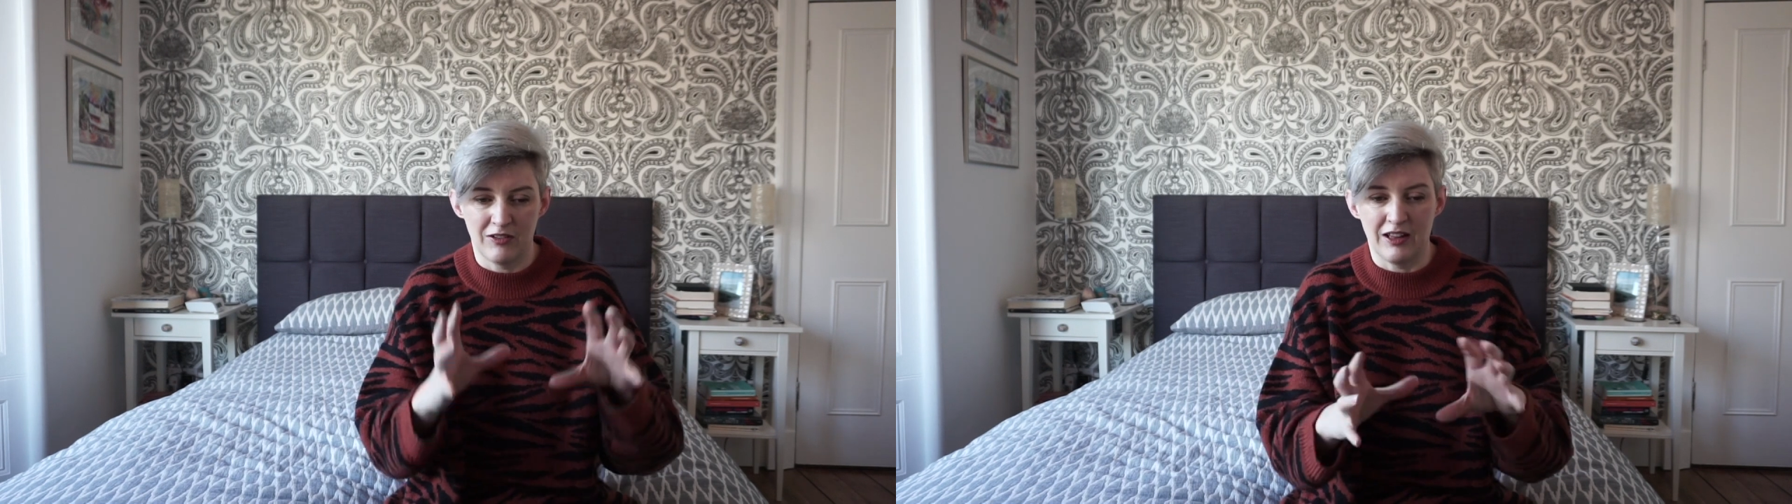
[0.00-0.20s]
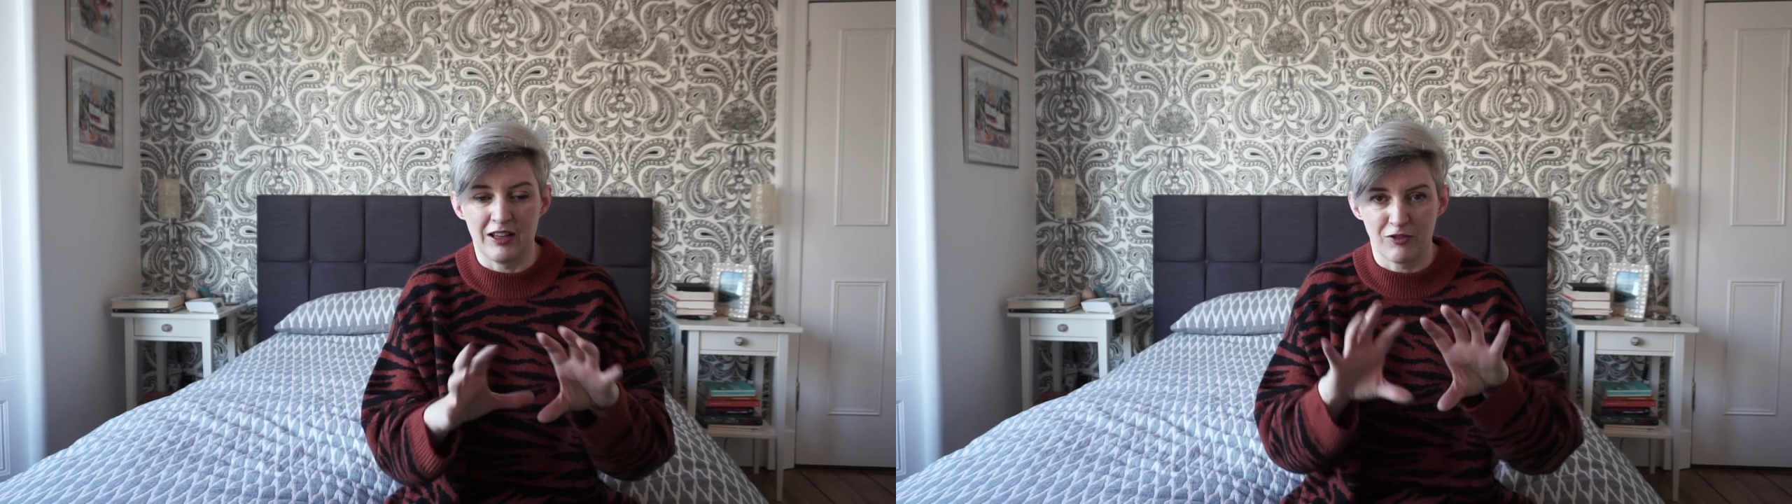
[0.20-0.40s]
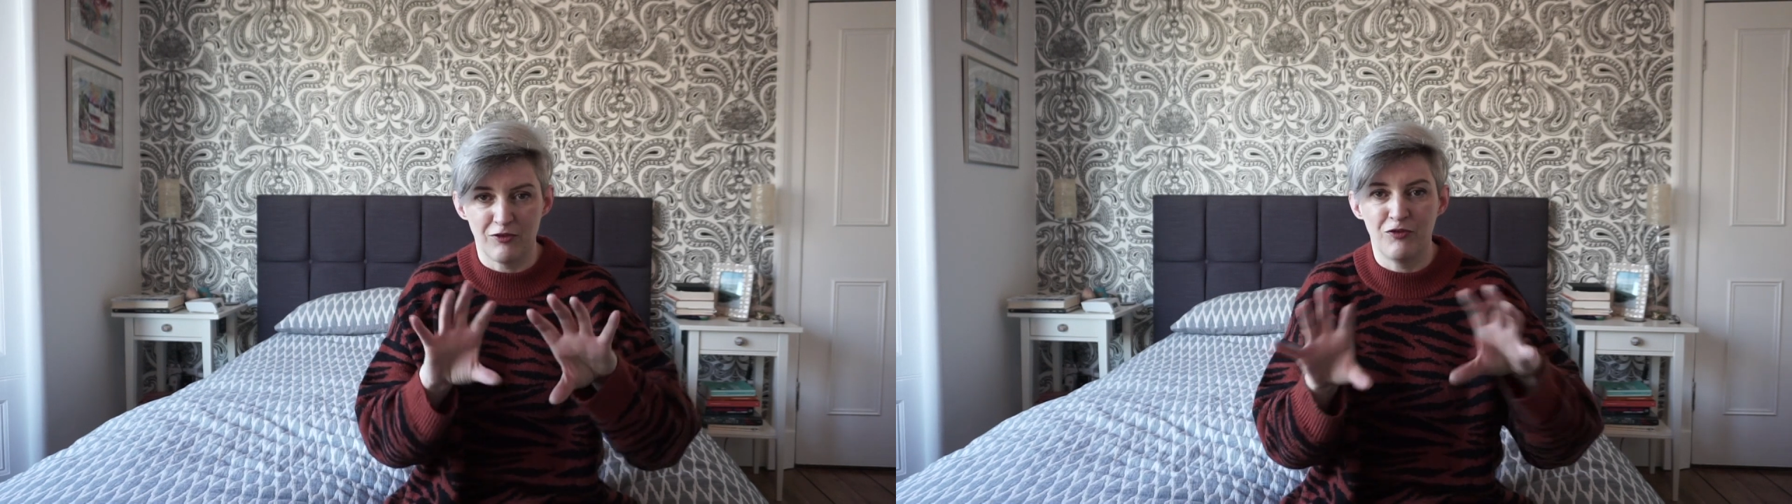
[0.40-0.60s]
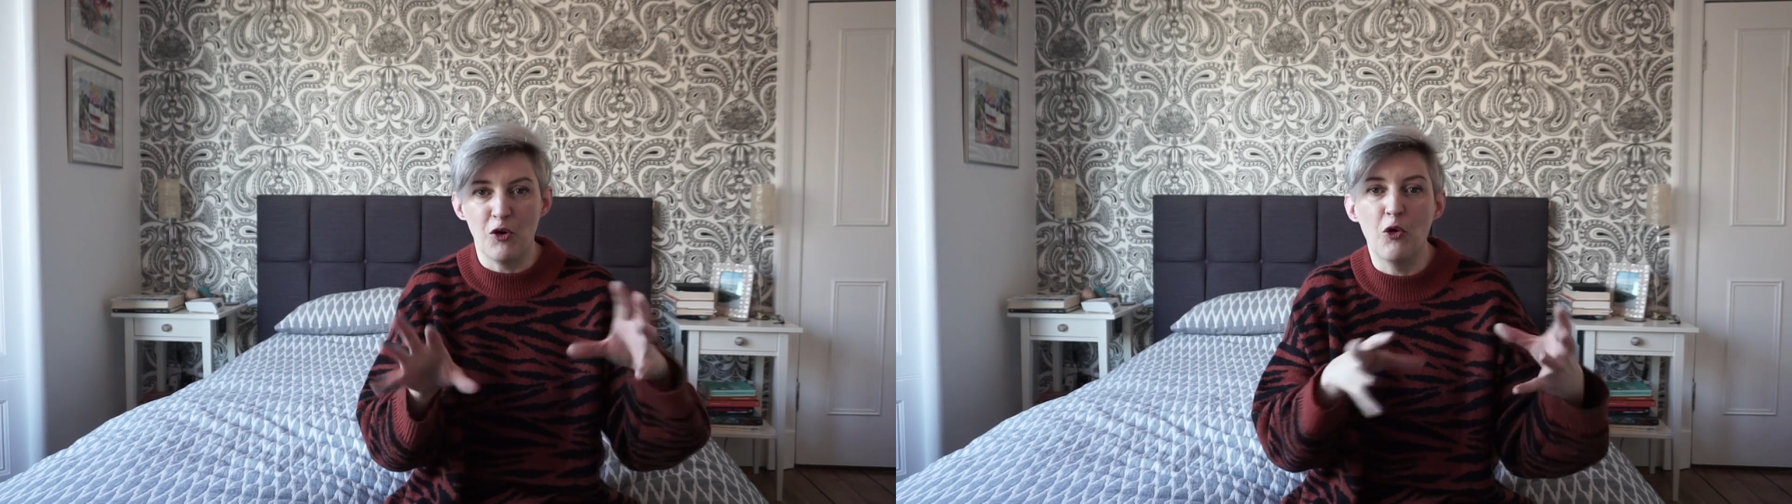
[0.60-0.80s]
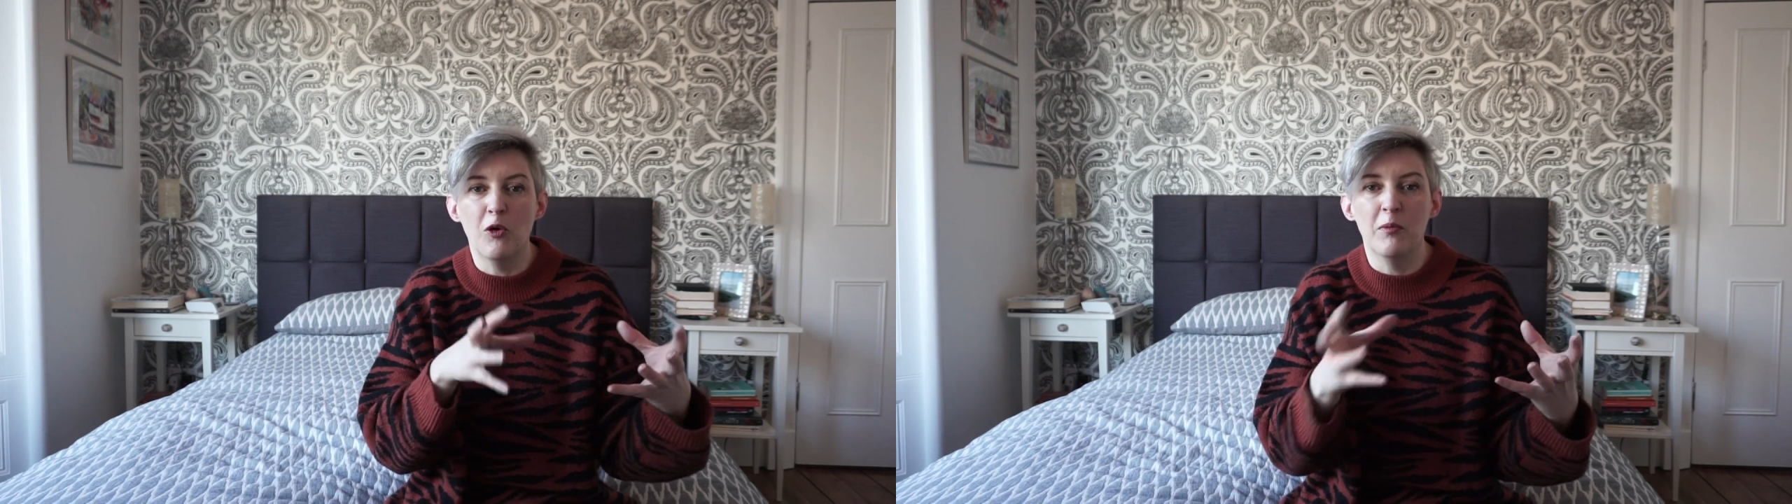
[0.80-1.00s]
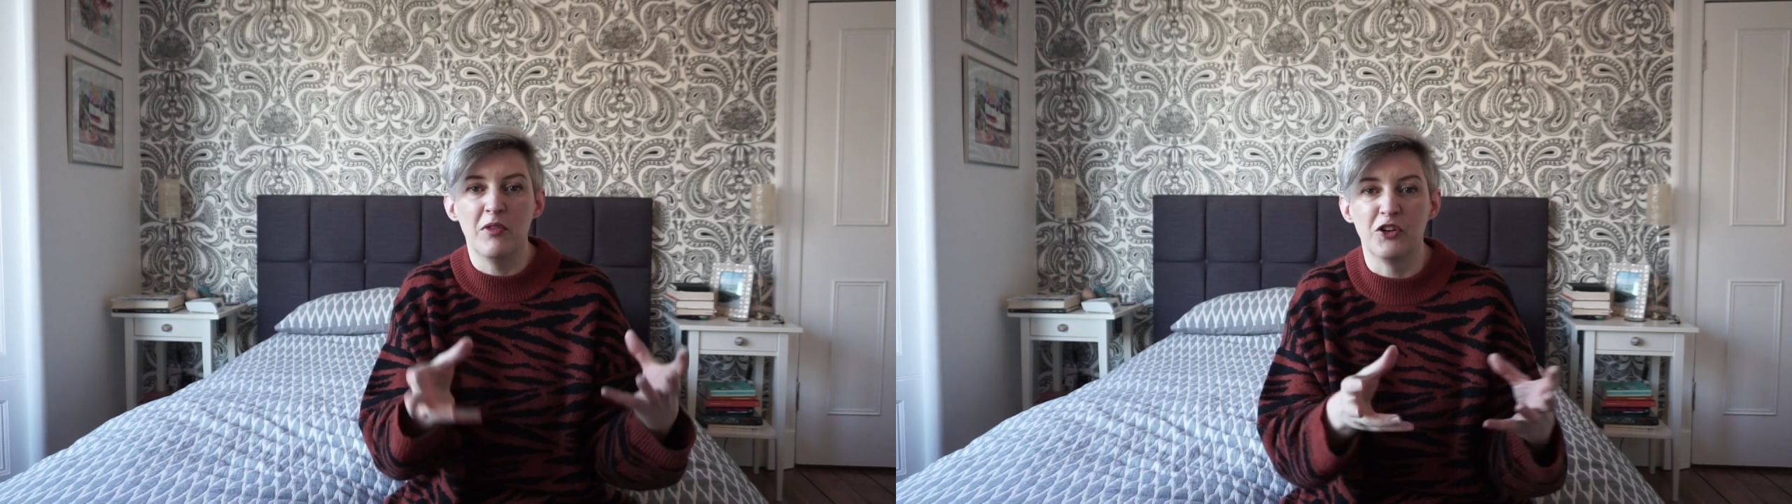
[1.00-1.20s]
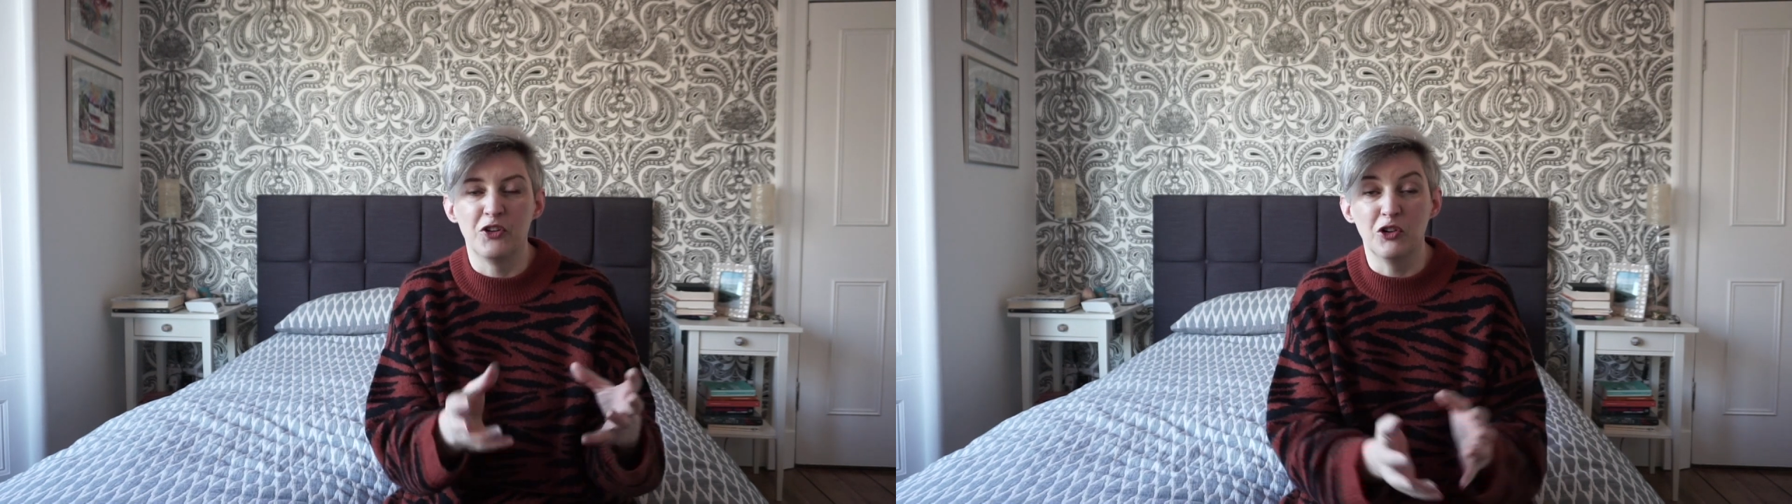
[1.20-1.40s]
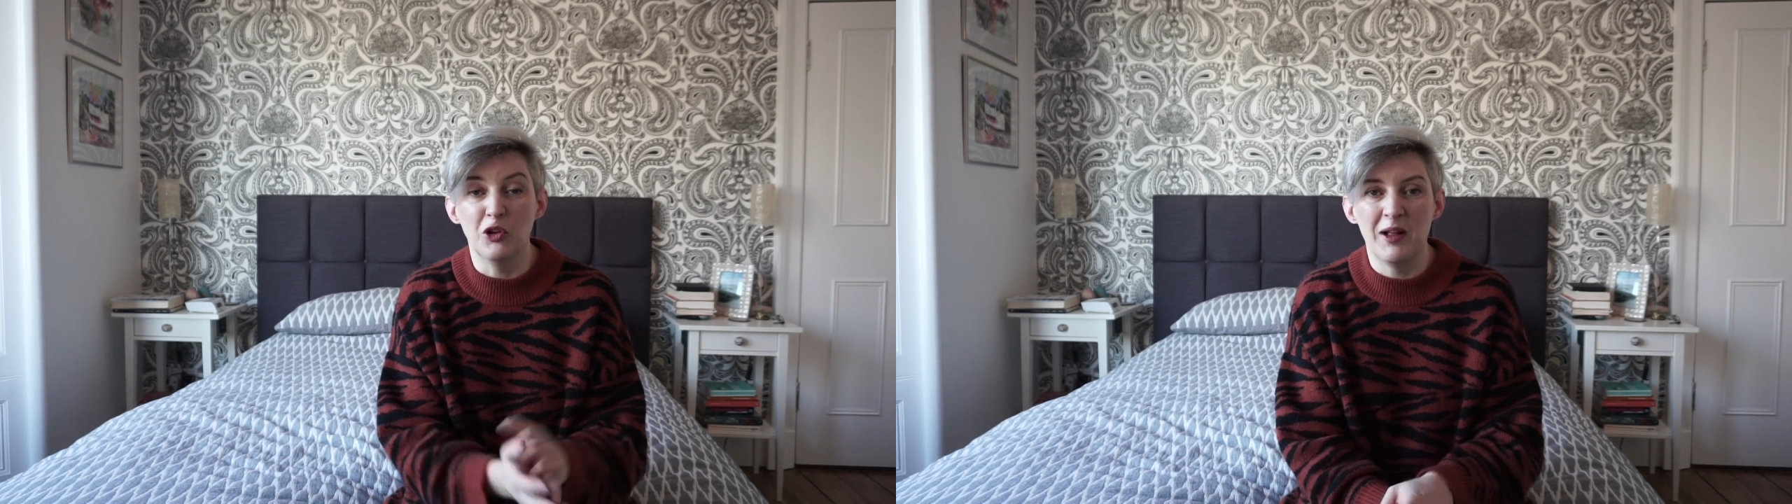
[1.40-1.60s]
like form the
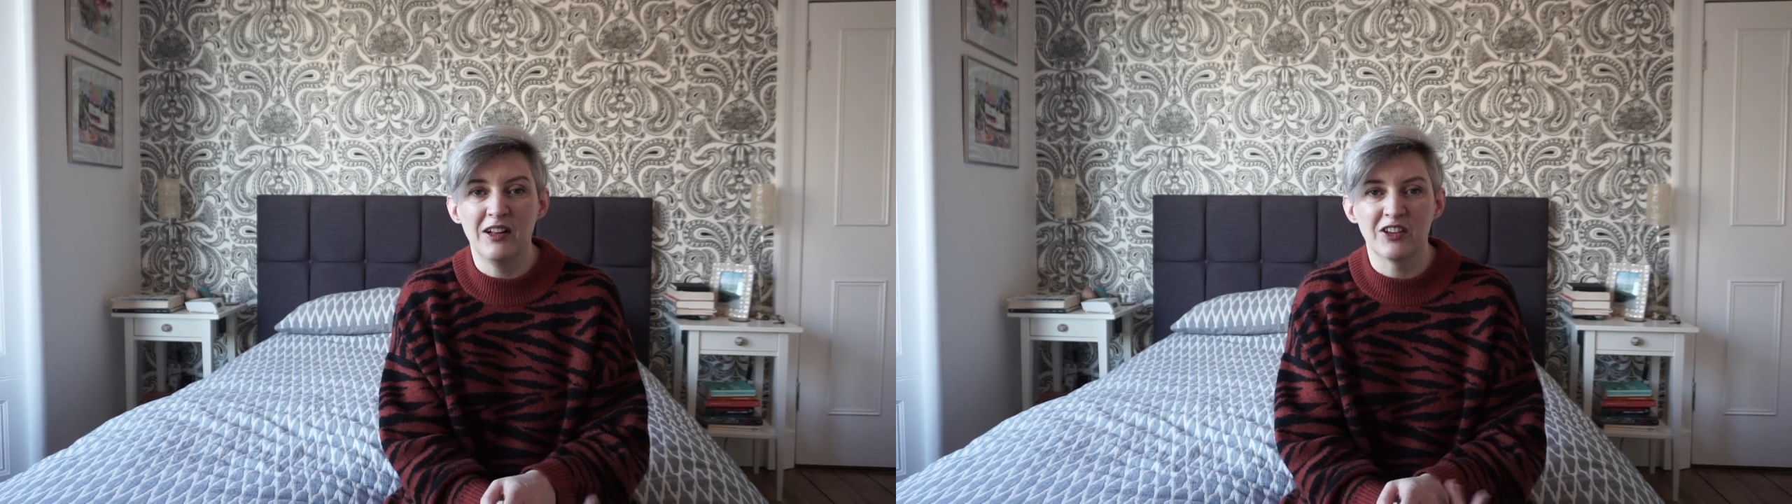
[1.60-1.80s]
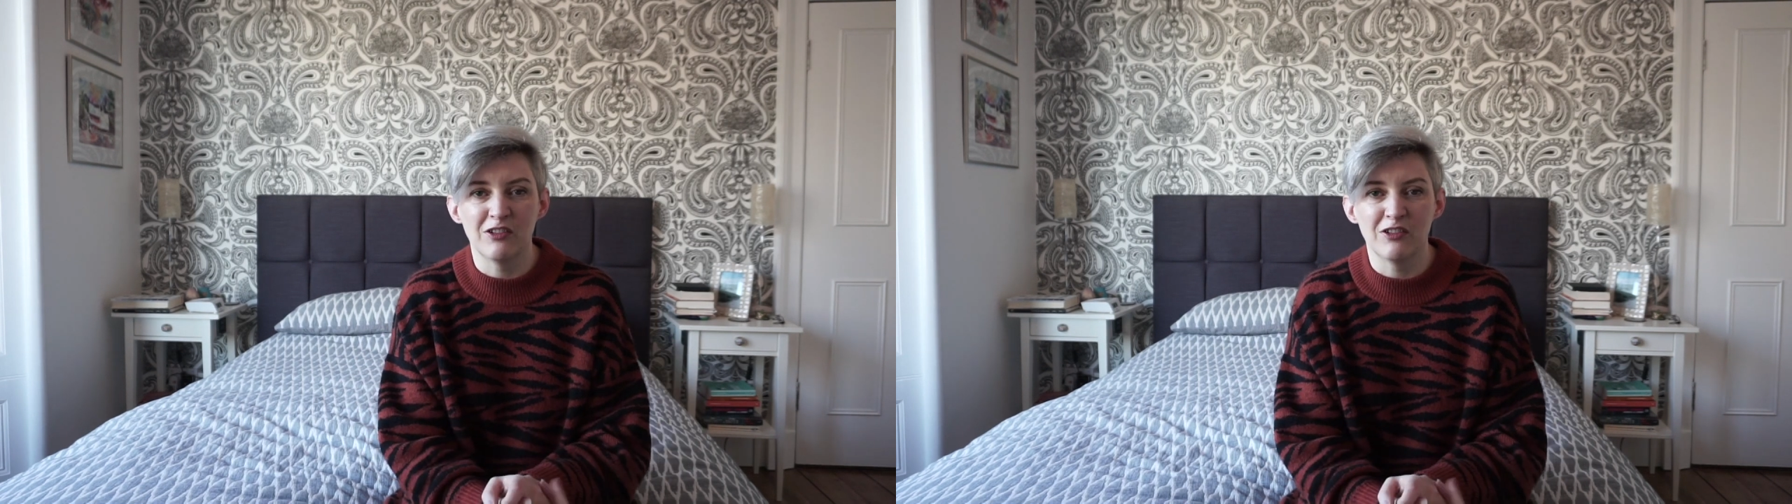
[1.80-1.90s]
tool belt